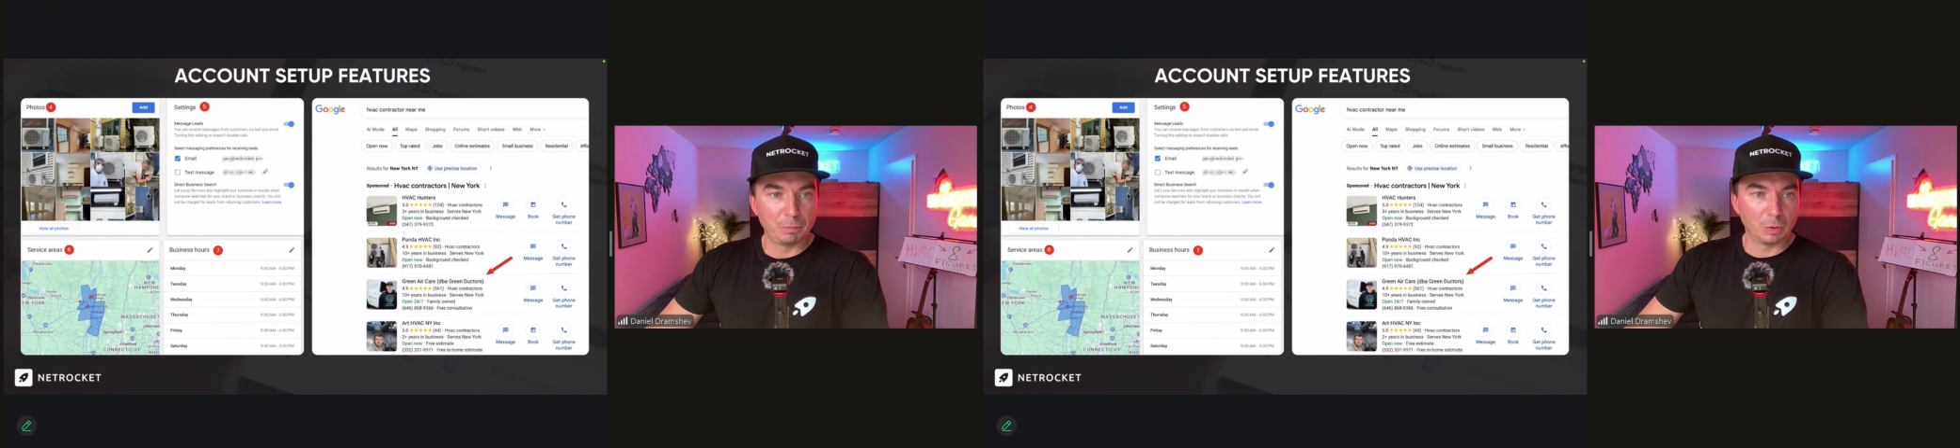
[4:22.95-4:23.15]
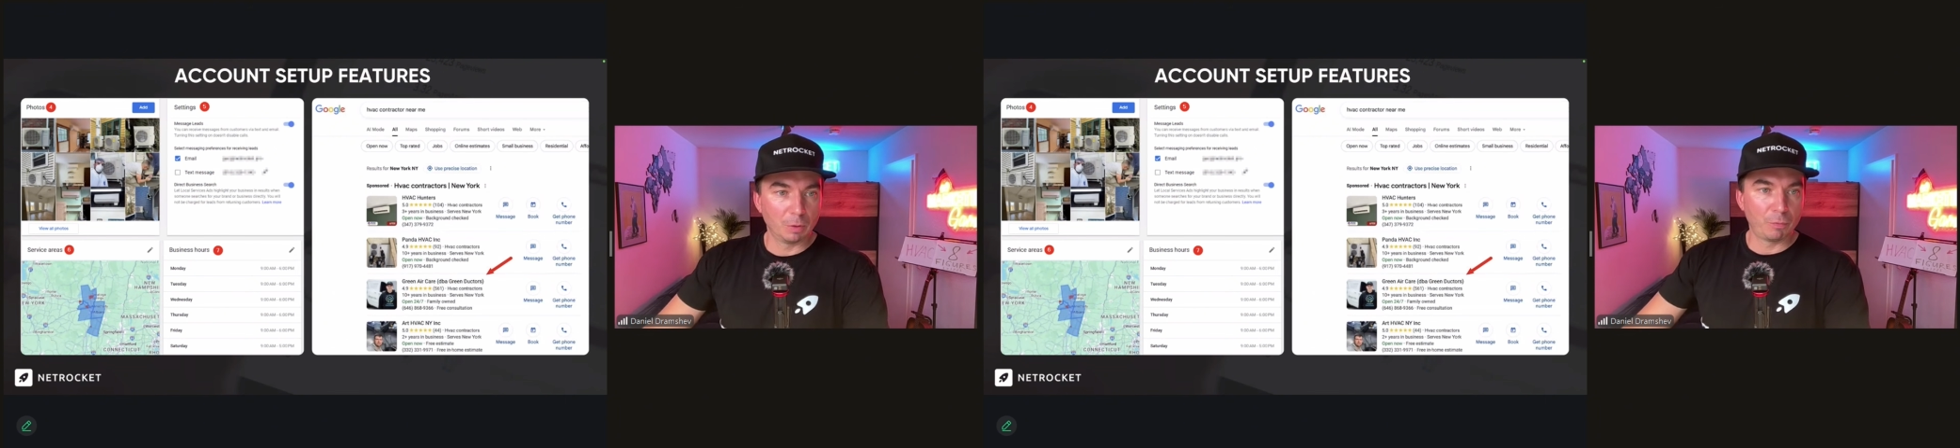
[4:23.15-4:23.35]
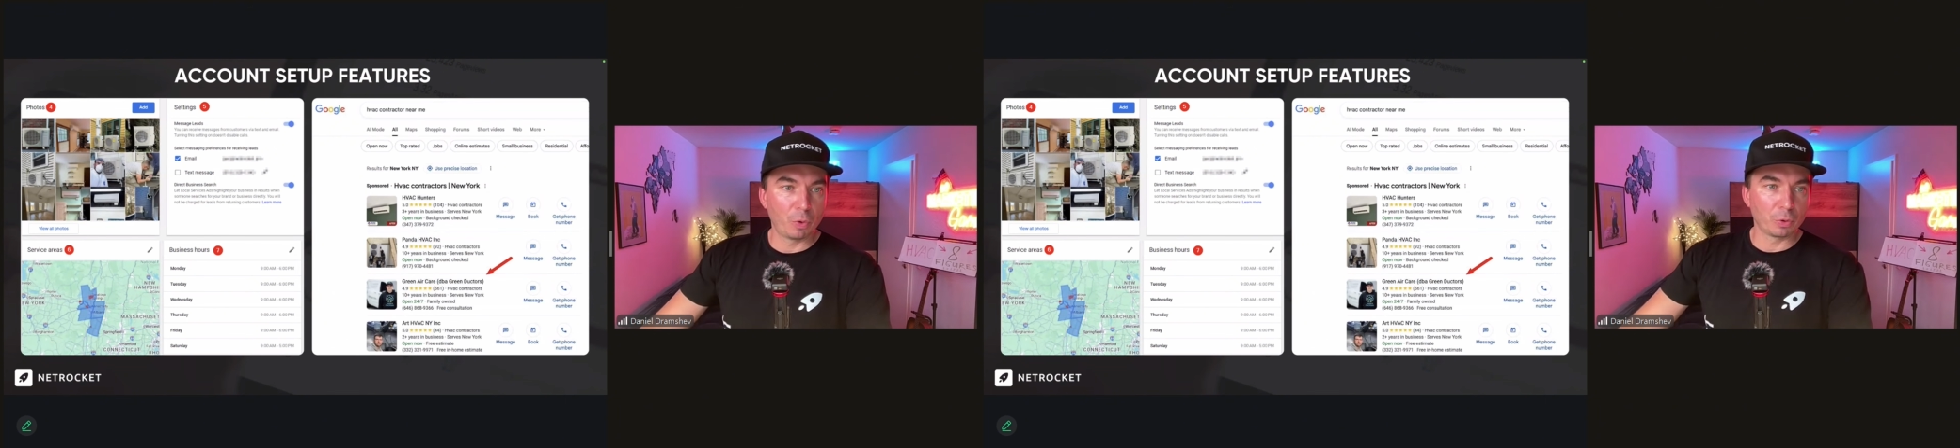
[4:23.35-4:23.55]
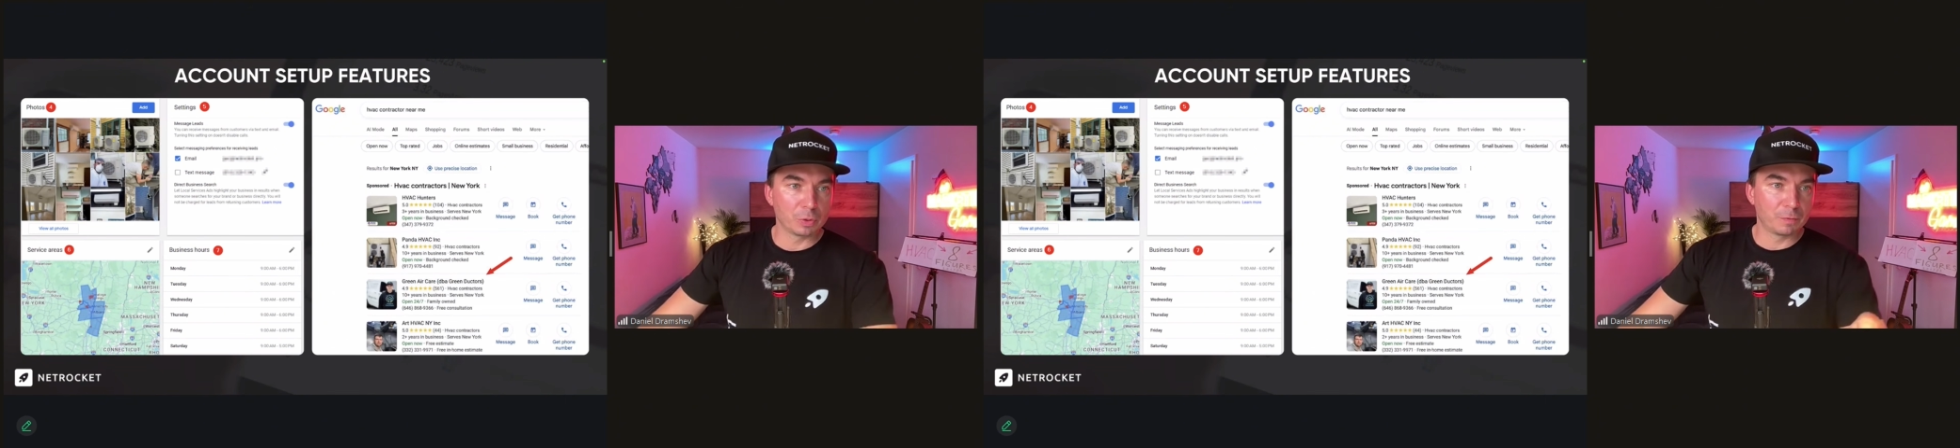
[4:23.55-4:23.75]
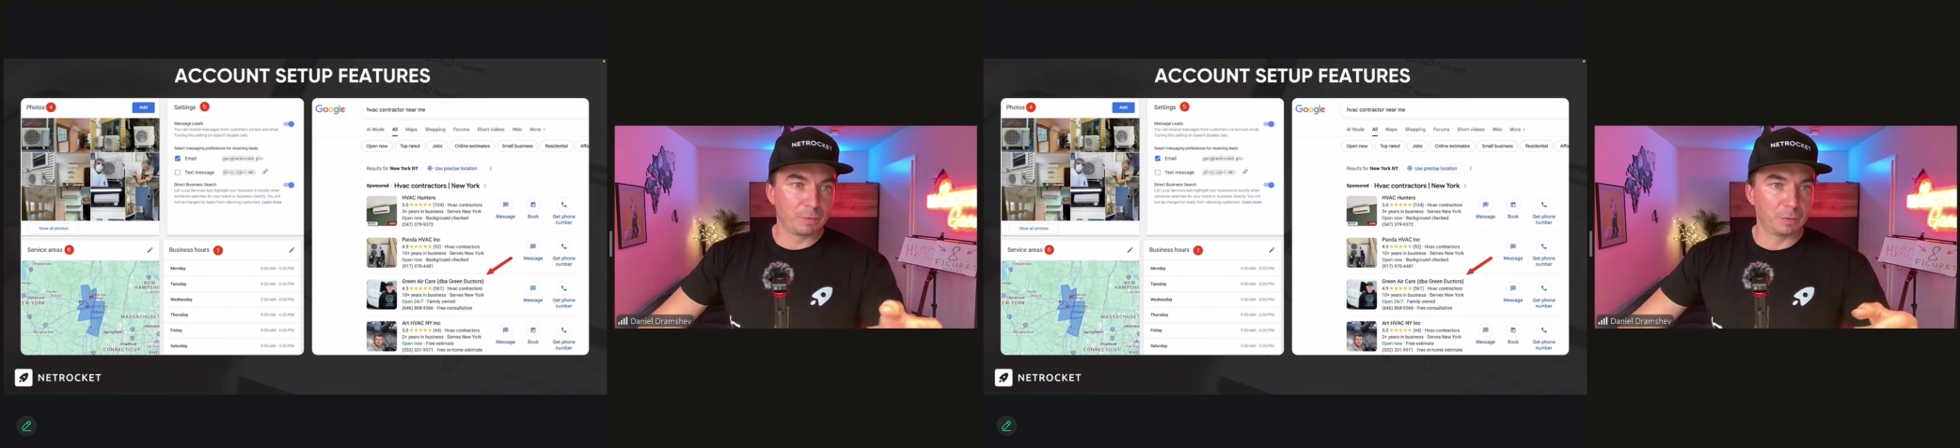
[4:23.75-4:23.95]

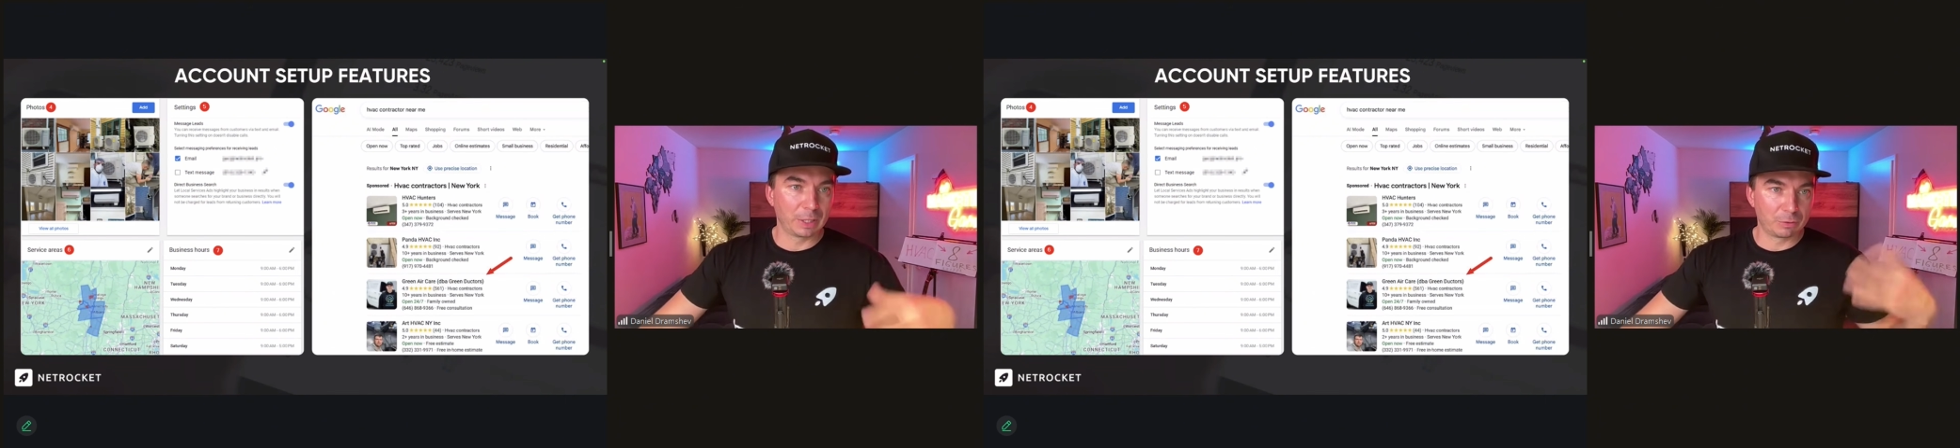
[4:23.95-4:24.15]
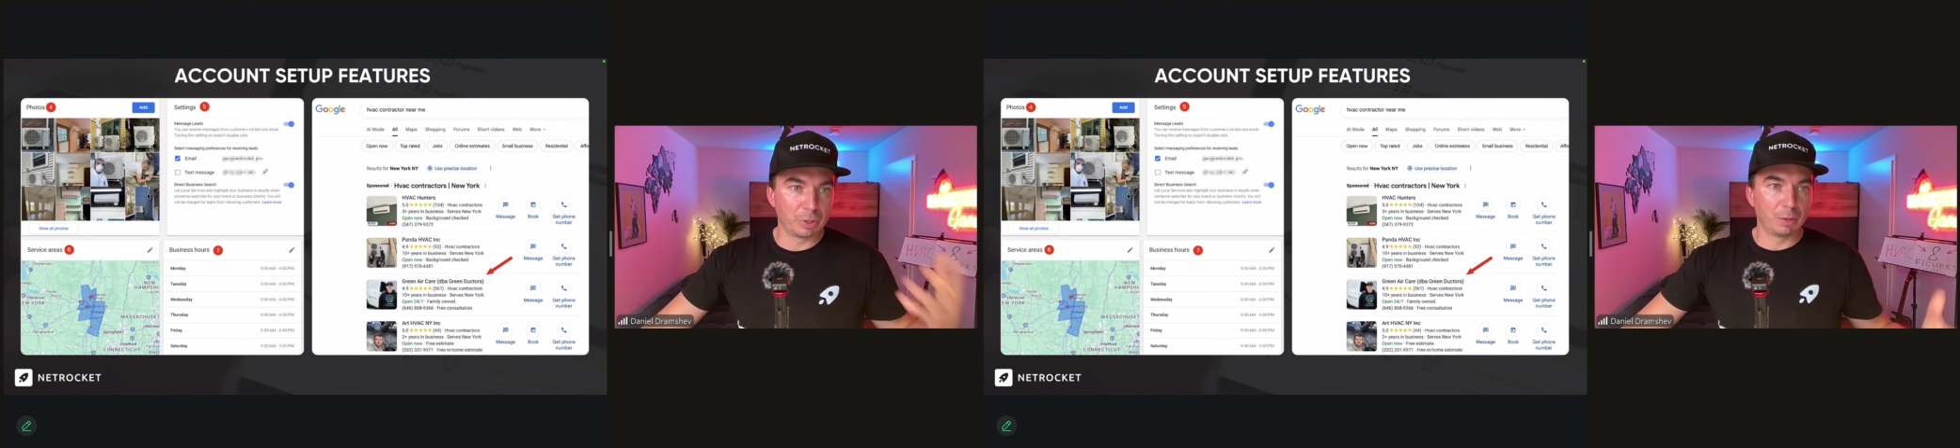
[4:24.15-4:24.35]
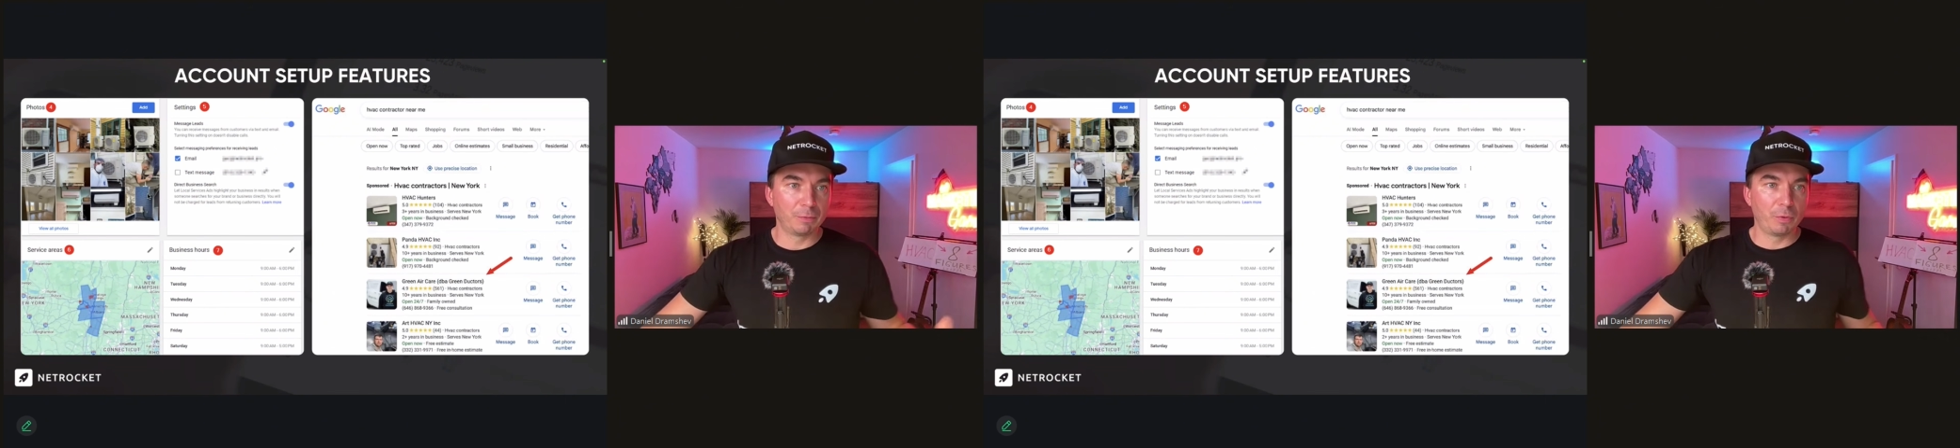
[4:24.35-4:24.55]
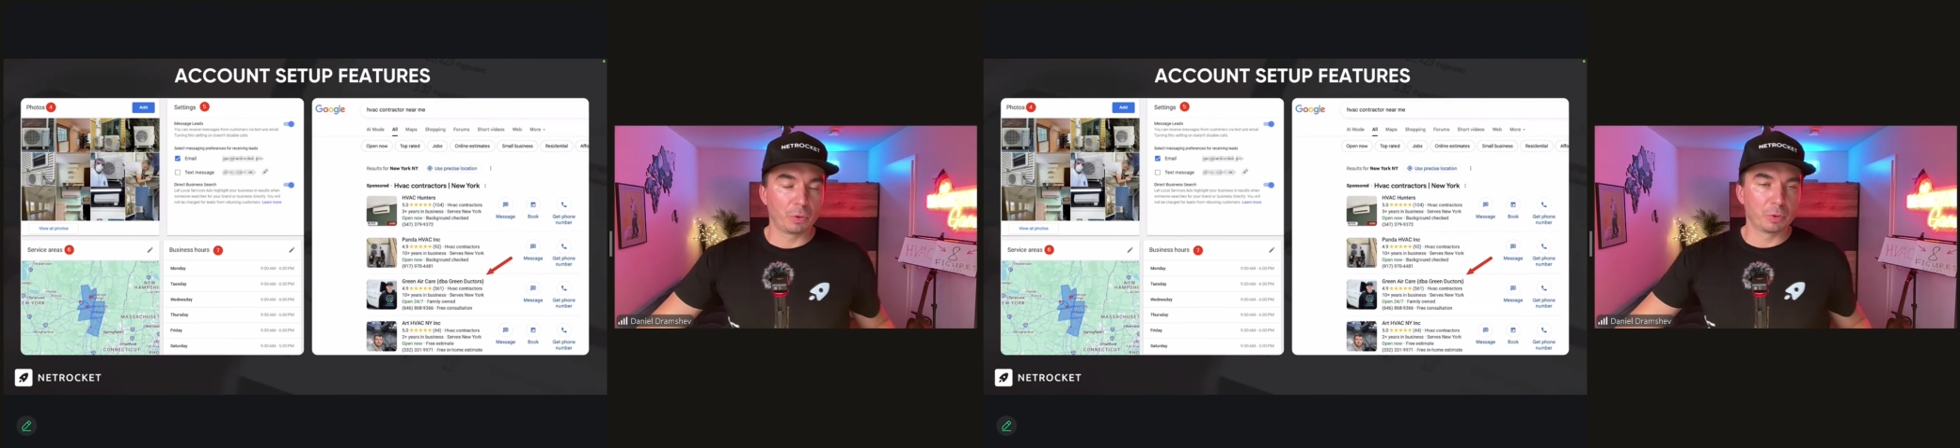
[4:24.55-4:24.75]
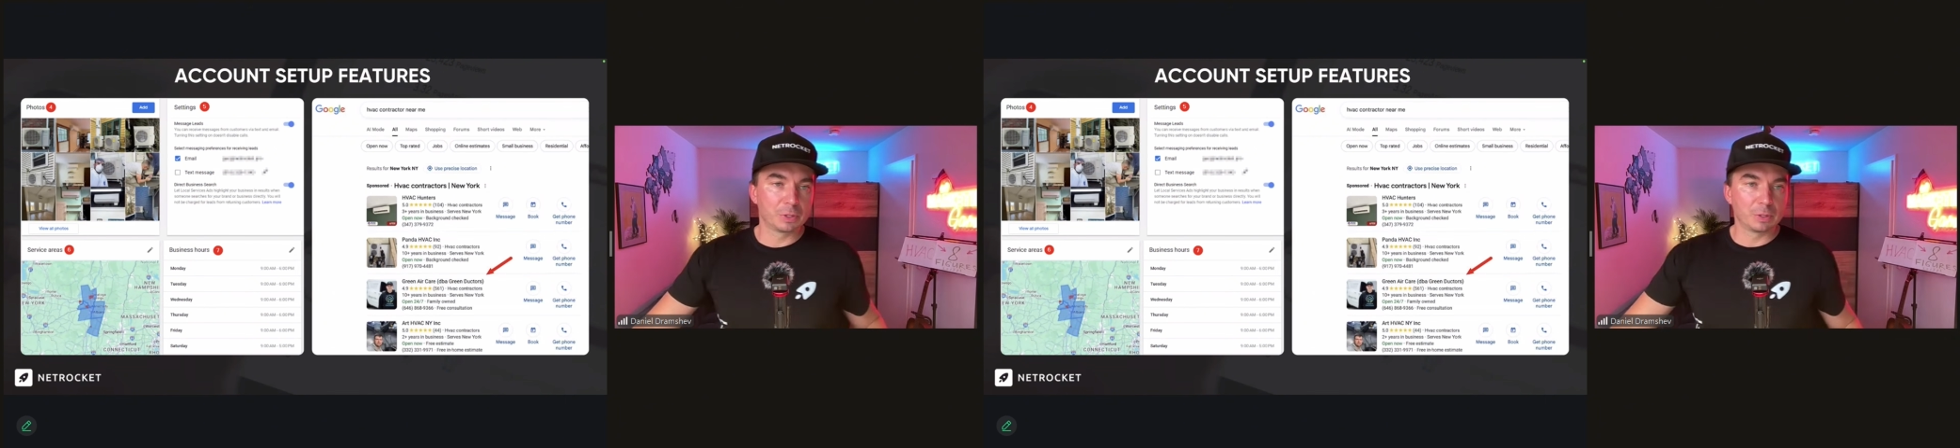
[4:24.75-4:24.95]
photos, like real
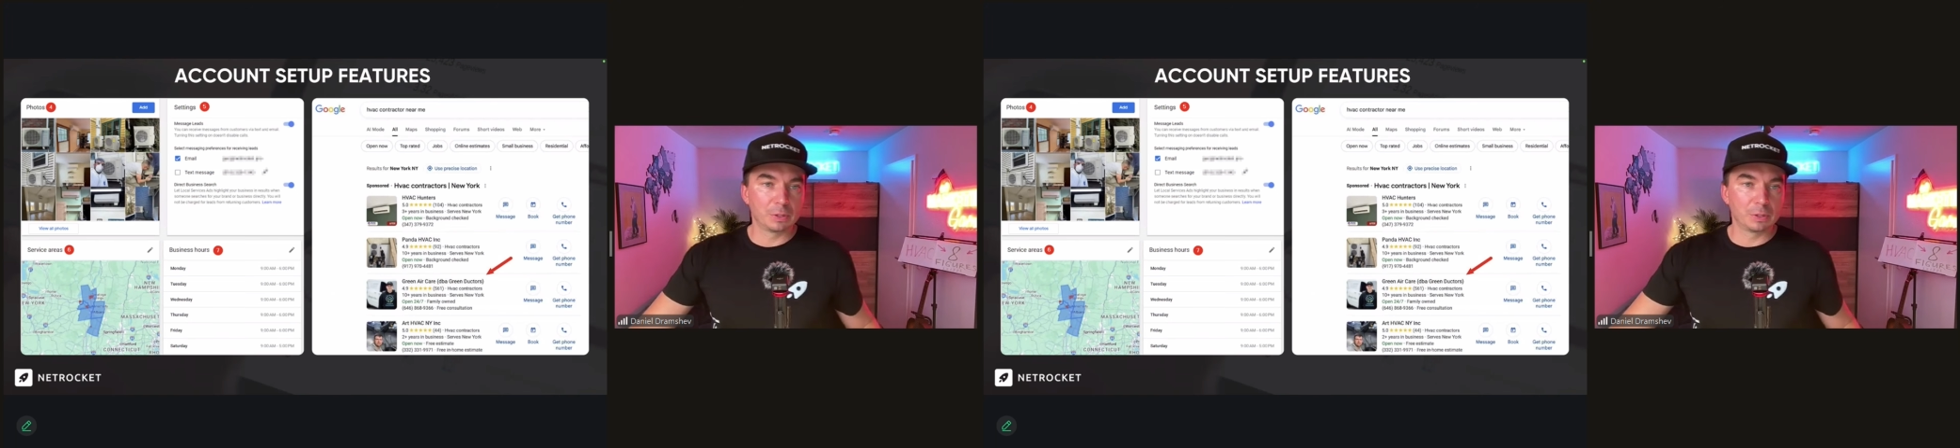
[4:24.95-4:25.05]
photos,